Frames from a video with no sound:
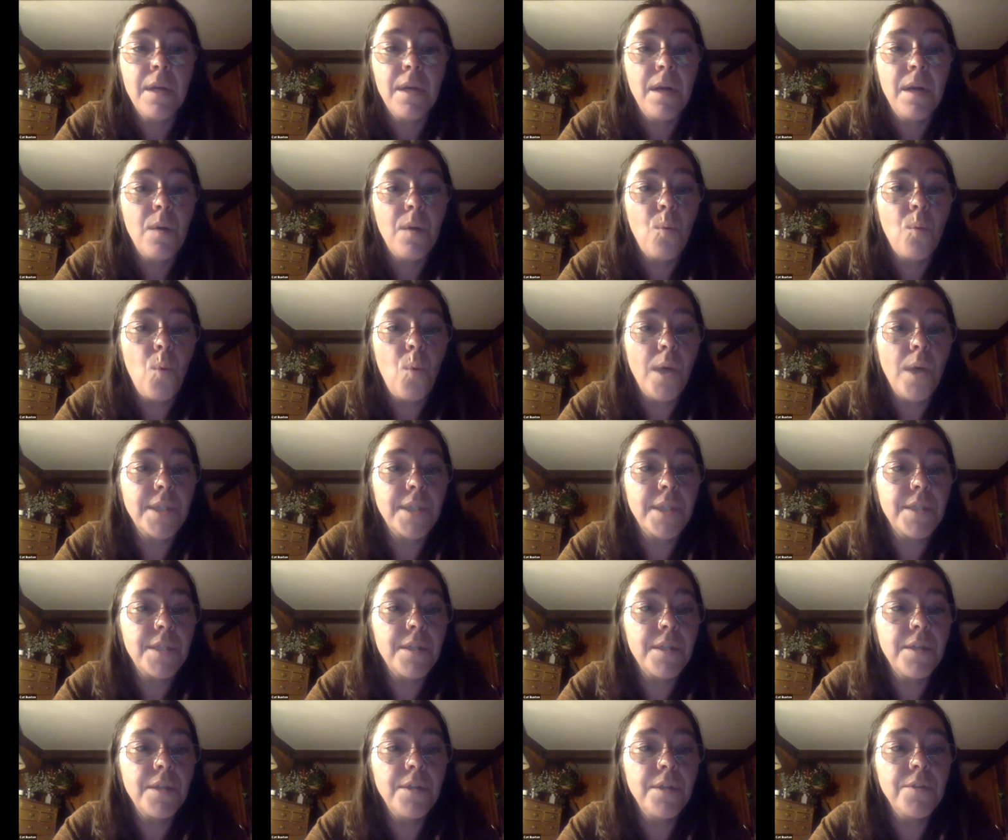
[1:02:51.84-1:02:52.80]
What's
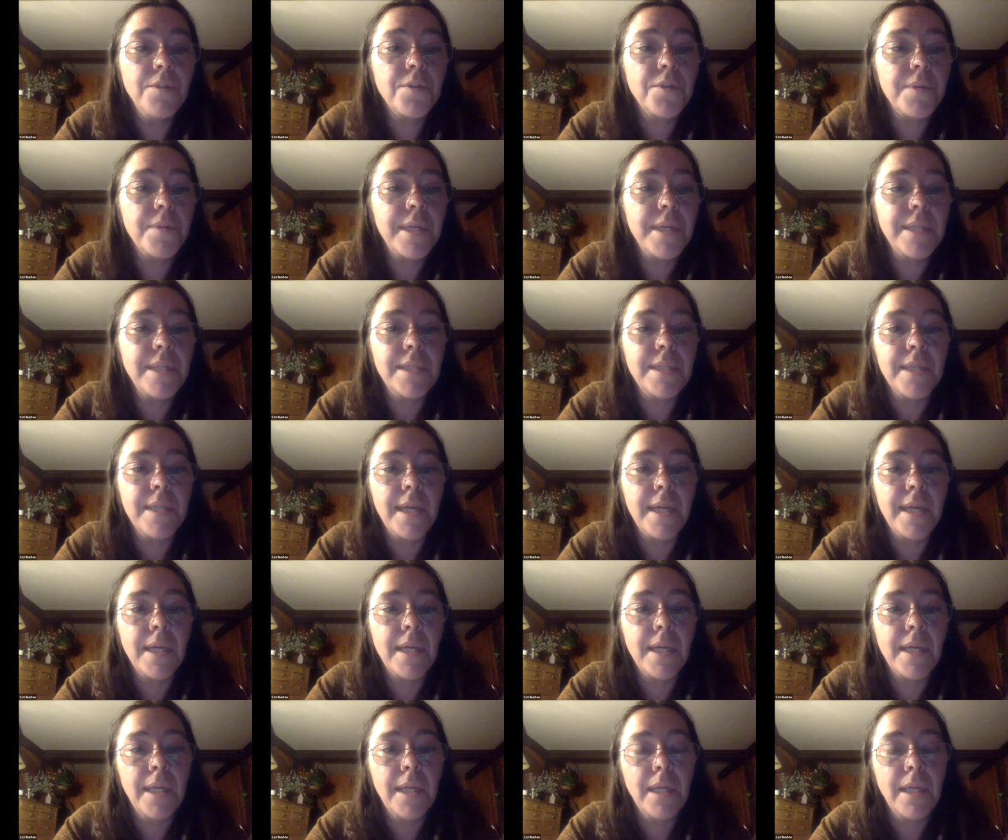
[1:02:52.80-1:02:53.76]
the nutrient
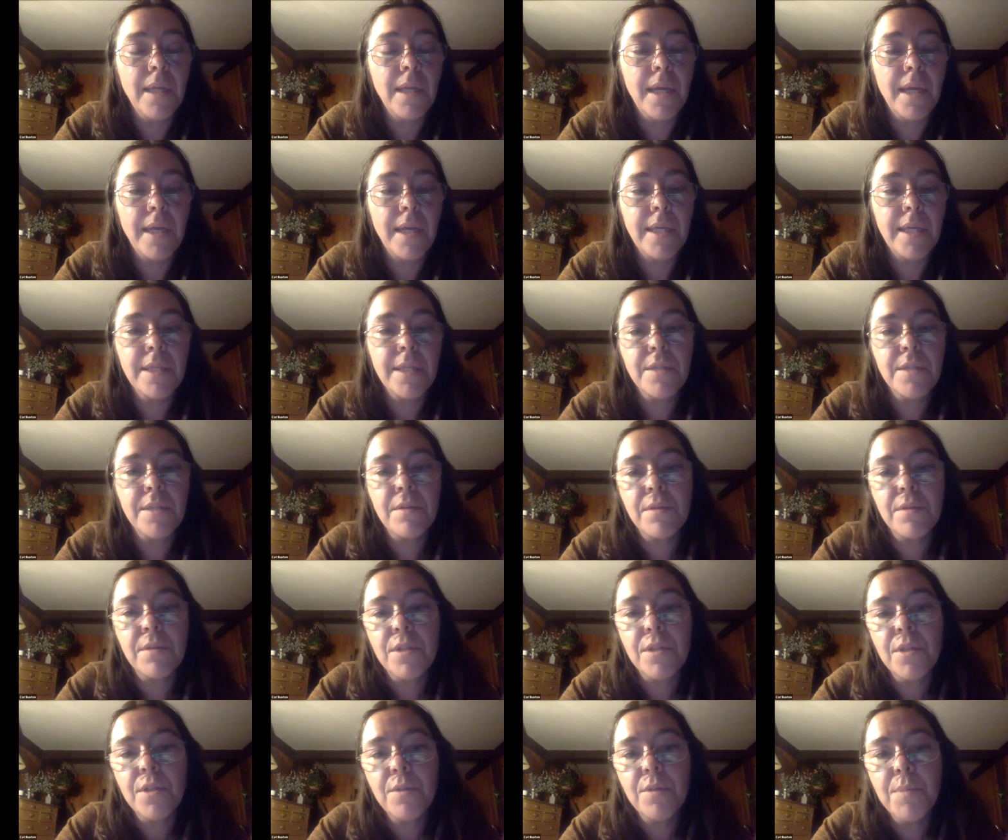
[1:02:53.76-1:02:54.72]
cycling like? Is there
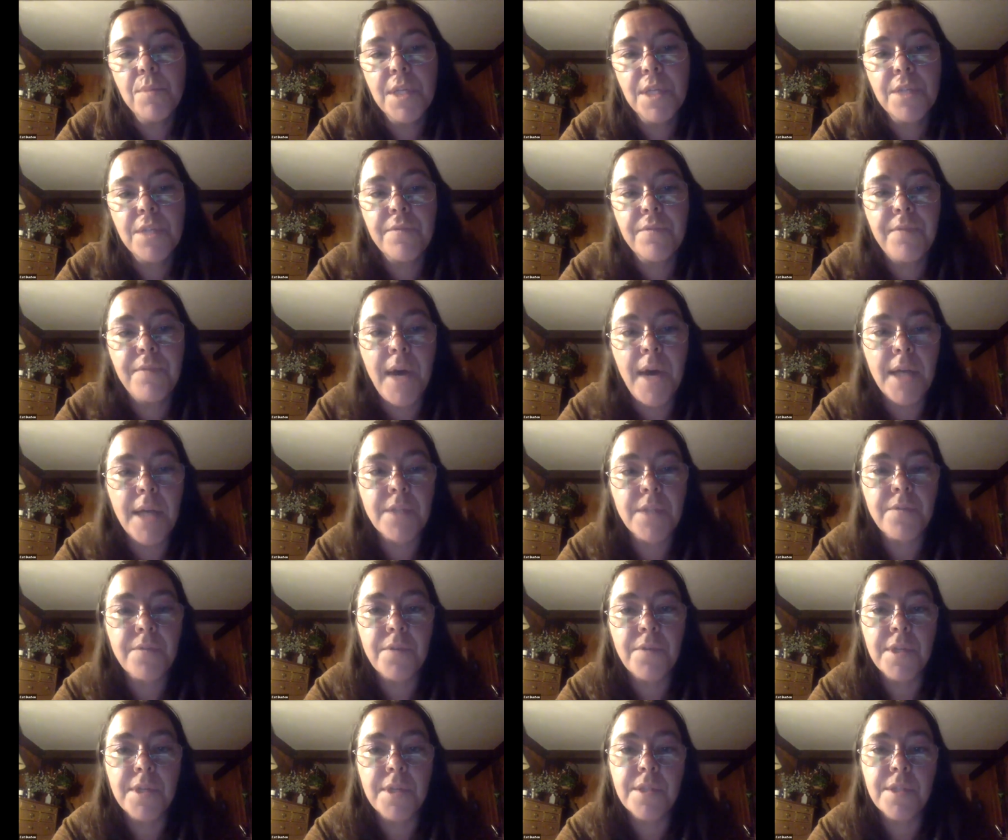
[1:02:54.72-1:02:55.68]
too much
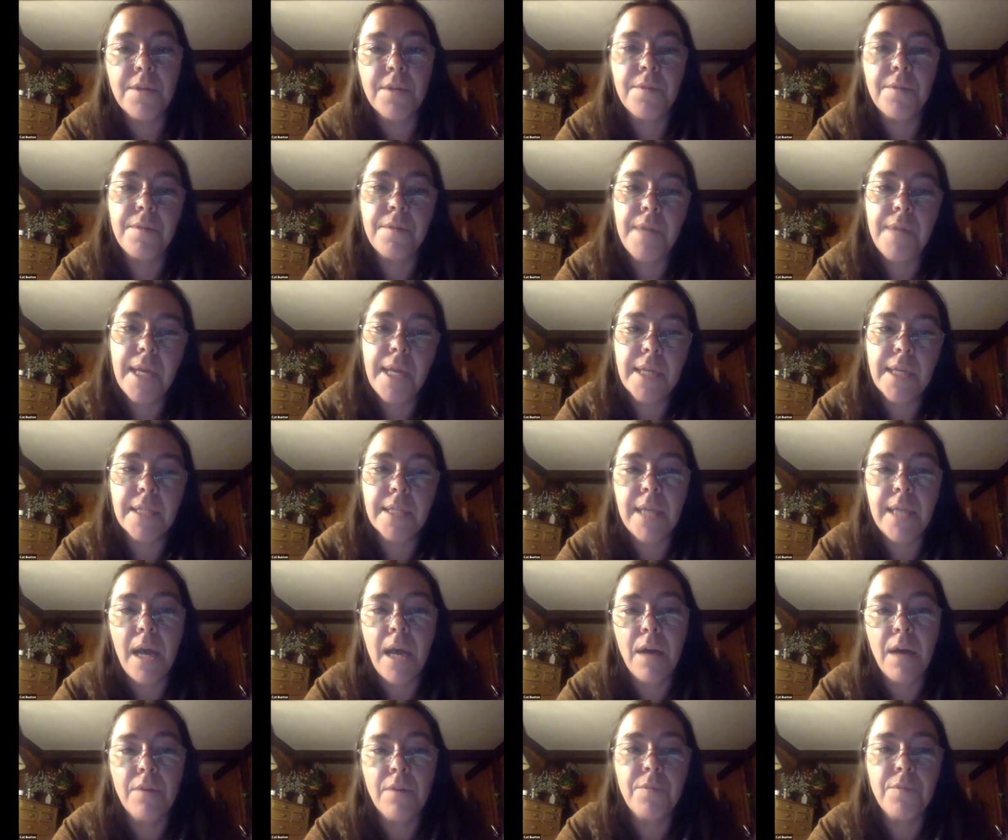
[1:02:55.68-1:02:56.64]
phosphorus? Are things
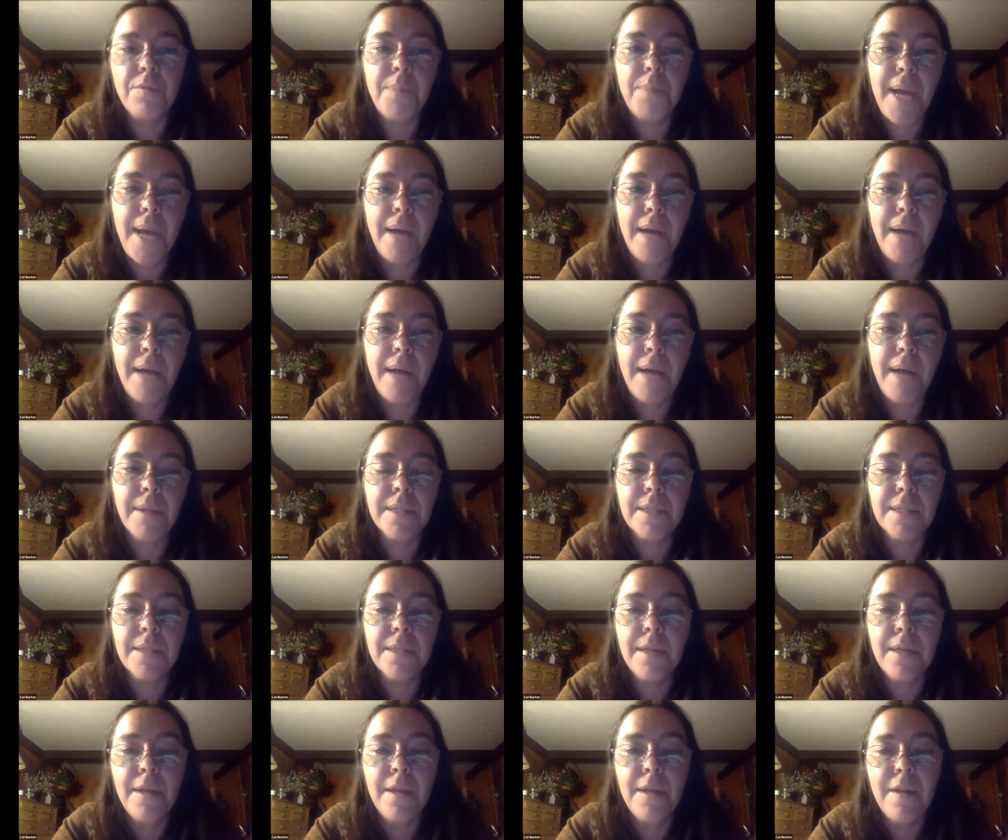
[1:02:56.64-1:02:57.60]
out of
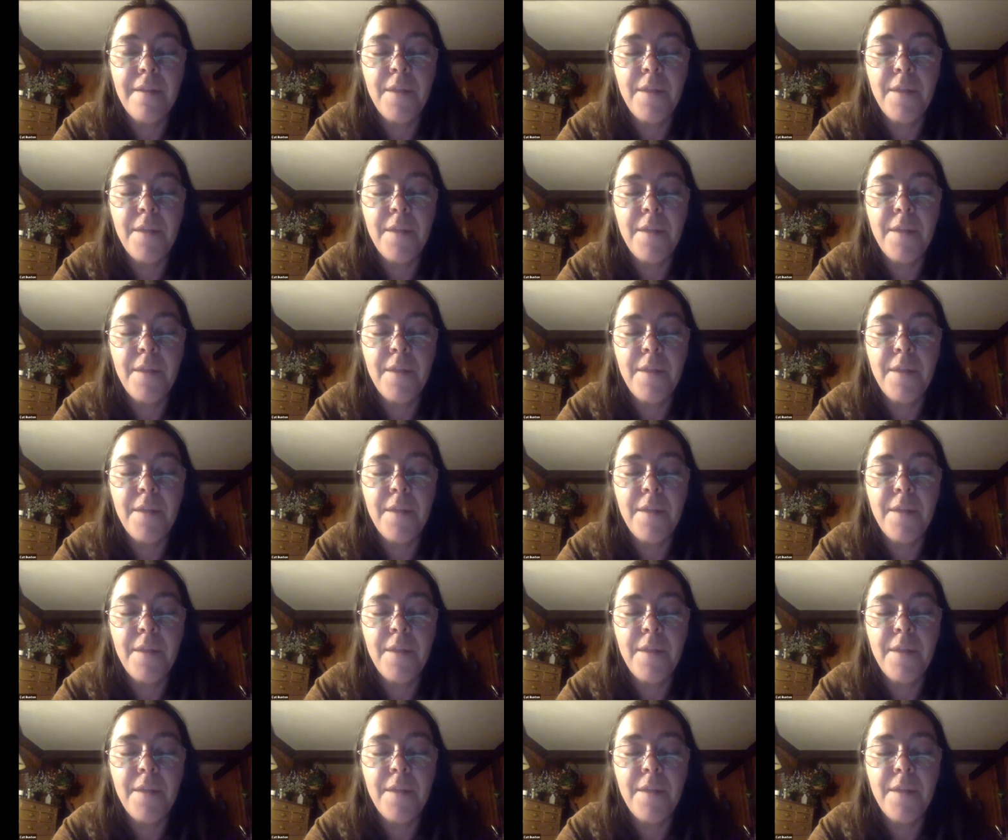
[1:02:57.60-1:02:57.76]
balance?